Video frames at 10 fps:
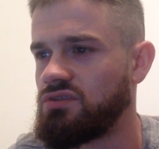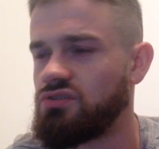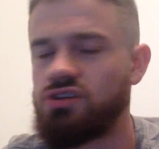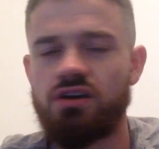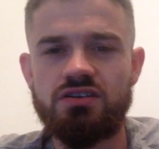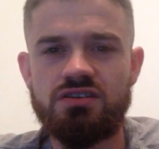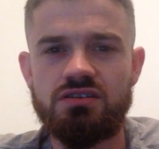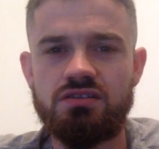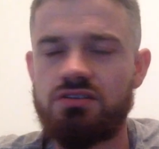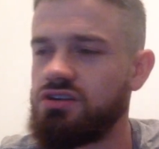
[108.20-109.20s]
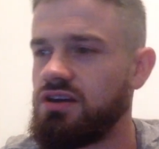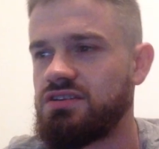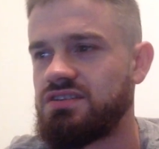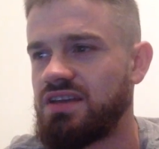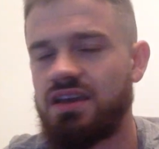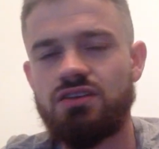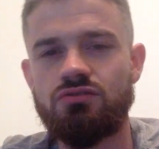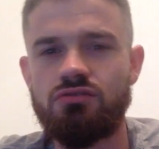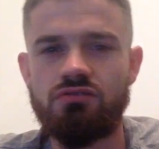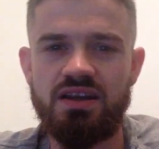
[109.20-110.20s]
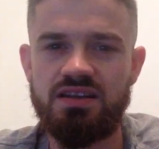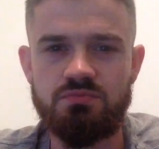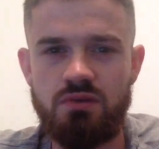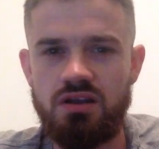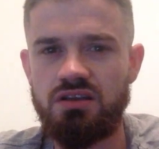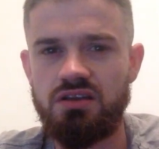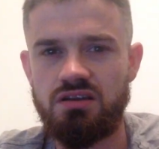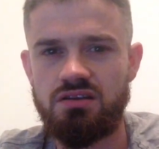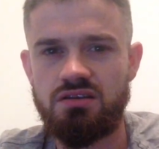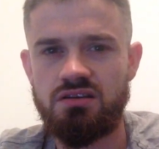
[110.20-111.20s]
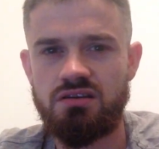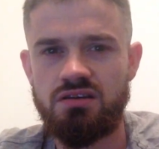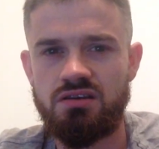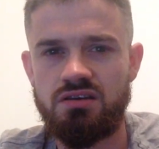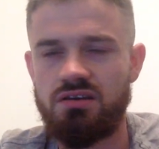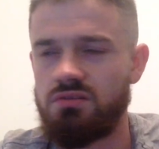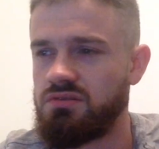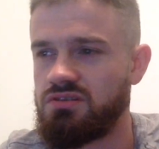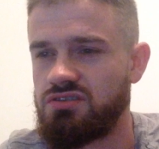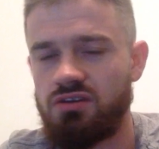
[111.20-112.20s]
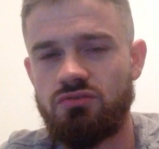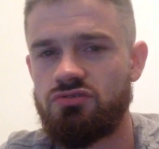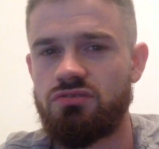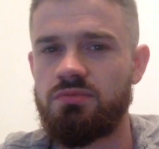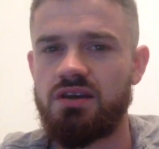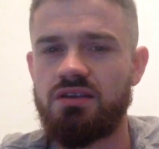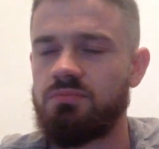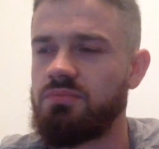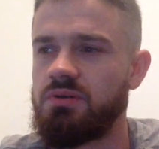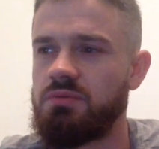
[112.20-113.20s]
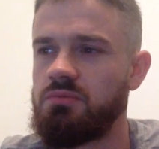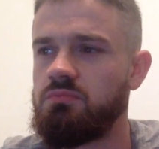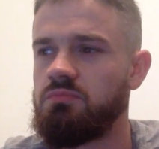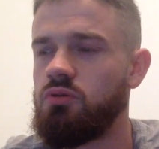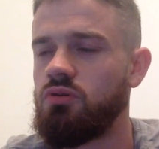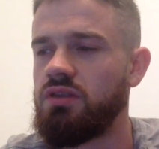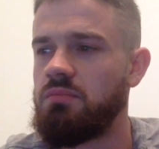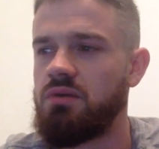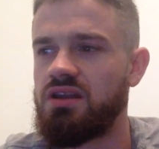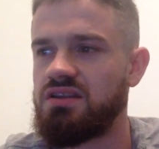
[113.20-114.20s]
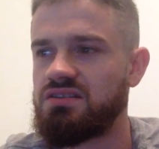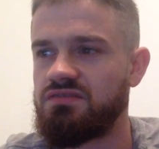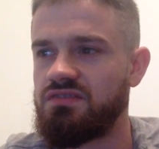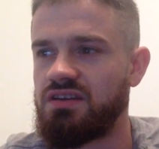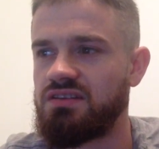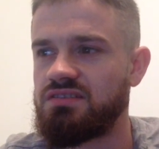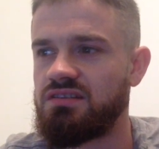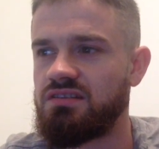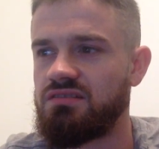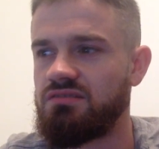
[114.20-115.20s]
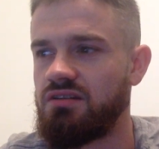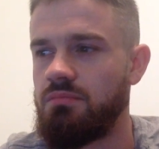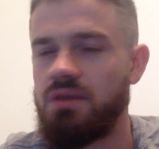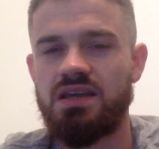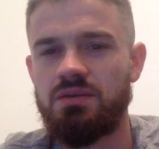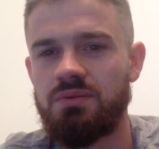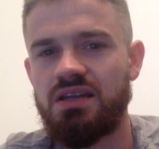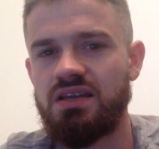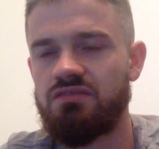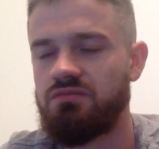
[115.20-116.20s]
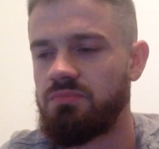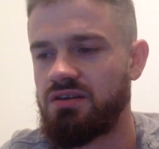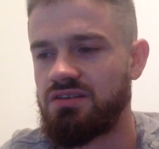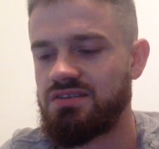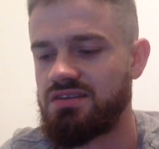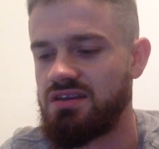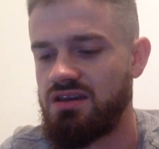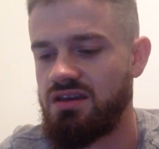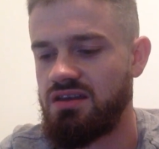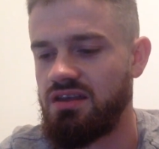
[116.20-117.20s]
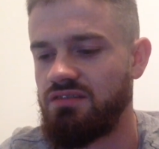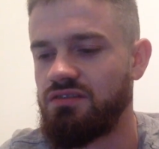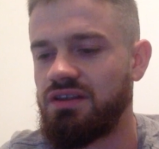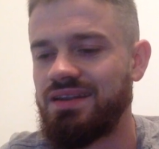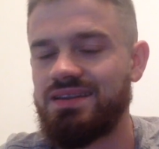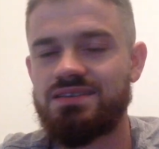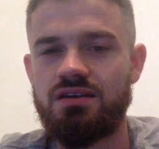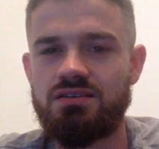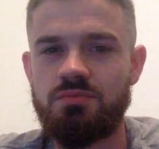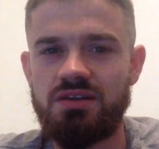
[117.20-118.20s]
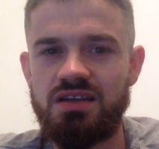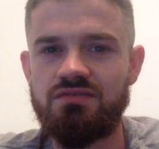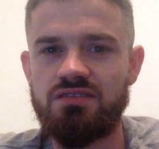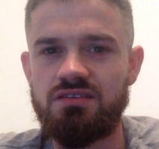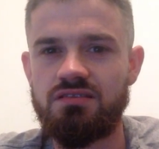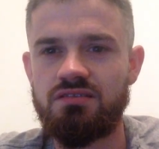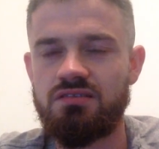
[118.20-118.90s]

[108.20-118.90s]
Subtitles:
church is taking your granny's money. It's so true, man. People pour their money into things that are make-believe because they feel they need something to believe in.